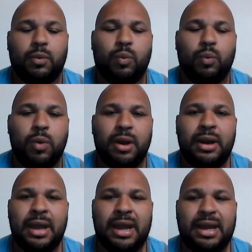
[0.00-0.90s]

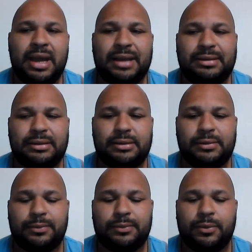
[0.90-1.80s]
one
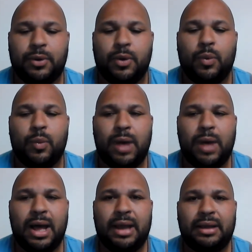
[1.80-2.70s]
asks,
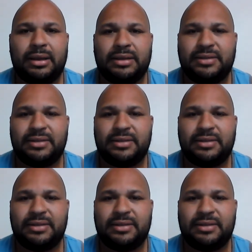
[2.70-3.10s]
why is